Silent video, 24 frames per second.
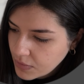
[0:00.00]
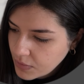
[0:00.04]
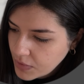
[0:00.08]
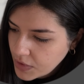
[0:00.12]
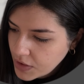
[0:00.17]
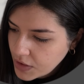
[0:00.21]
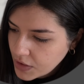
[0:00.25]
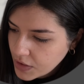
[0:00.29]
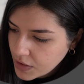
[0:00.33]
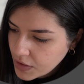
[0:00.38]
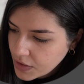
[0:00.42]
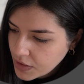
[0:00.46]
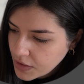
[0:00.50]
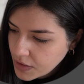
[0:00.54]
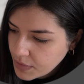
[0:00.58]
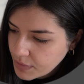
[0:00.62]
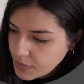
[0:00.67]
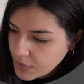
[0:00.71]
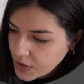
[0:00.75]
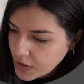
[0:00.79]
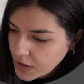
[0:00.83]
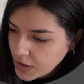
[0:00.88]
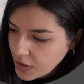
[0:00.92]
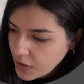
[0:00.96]
we could
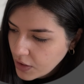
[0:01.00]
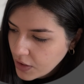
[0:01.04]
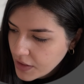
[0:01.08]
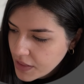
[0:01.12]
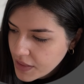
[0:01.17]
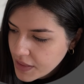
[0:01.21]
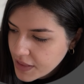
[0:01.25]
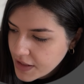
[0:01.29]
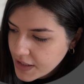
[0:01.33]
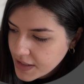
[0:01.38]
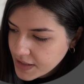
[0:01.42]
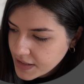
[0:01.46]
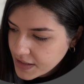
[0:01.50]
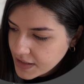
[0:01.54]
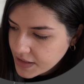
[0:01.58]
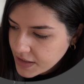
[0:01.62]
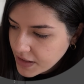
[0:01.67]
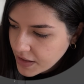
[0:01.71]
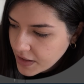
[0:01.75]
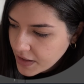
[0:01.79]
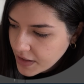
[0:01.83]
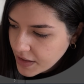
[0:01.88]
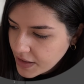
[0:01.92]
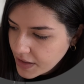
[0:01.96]
put it on this
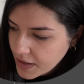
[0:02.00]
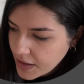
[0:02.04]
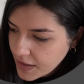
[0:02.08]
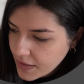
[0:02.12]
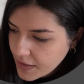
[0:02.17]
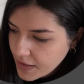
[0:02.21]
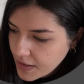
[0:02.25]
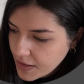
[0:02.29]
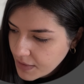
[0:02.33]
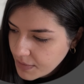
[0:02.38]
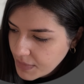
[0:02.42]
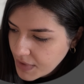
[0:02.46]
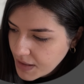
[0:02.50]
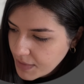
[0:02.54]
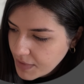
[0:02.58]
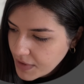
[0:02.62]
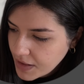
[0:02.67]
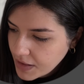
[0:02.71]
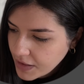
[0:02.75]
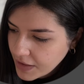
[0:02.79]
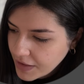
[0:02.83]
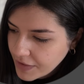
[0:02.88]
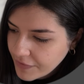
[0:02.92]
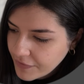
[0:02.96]
side and then maybe
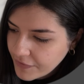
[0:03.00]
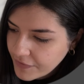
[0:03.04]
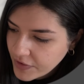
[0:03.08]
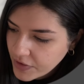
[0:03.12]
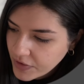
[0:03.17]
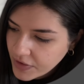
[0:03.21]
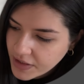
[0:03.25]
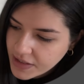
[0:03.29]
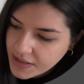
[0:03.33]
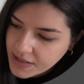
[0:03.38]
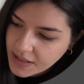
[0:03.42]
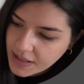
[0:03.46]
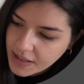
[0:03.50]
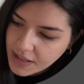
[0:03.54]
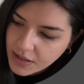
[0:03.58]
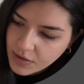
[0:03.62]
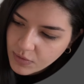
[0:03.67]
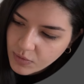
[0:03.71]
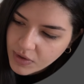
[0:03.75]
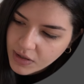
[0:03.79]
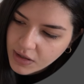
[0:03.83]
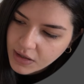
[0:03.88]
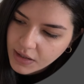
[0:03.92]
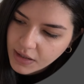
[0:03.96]
like fill this
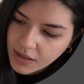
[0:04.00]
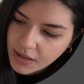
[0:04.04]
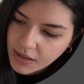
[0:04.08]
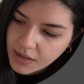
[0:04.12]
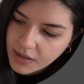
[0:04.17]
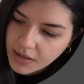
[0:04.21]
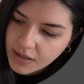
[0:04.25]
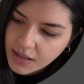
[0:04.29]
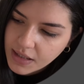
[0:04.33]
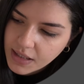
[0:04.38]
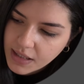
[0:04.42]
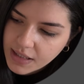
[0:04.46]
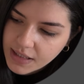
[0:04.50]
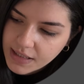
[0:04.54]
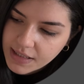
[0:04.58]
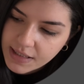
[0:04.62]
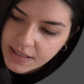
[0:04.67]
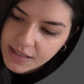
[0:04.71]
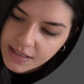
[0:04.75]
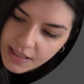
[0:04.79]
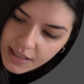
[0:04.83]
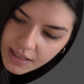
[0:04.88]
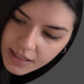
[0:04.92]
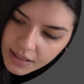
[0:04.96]
in with like
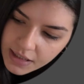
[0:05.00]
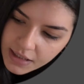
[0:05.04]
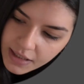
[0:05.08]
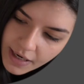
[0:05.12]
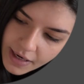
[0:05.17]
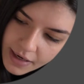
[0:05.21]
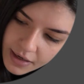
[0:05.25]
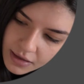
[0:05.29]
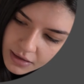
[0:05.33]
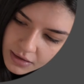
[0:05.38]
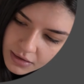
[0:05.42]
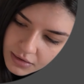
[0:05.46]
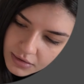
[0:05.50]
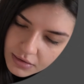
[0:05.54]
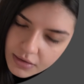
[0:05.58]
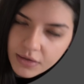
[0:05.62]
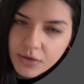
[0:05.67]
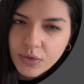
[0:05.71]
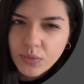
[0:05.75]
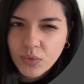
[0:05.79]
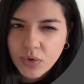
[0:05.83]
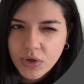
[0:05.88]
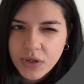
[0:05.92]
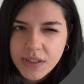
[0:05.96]
skincare, like
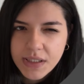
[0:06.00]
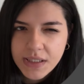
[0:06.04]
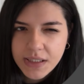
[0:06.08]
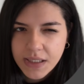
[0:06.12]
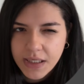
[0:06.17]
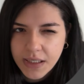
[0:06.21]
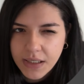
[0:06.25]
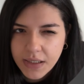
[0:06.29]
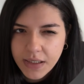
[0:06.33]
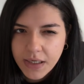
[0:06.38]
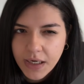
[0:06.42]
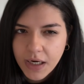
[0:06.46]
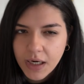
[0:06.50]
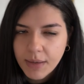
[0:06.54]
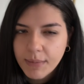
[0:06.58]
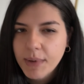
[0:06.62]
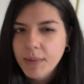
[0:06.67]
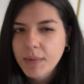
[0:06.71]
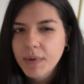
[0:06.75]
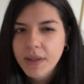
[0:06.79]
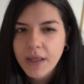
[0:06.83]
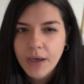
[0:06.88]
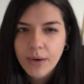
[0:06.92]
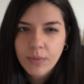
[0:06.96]
the word skincare.
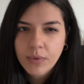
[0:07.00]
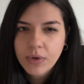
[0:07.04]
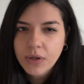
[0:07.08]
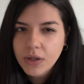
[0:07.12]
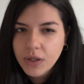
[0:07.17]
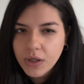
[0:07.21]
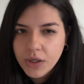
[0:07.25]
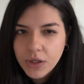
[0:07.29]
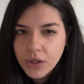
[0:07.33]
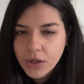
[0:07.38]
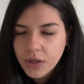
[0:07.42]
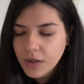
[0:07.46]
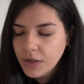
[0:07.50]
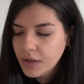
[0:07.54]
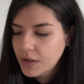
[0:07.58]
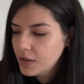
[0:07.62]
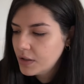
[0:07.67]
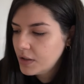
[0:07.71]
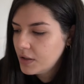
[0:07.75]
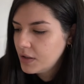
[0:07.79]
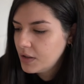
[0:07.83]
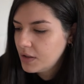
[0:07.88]
Maybe that would look good.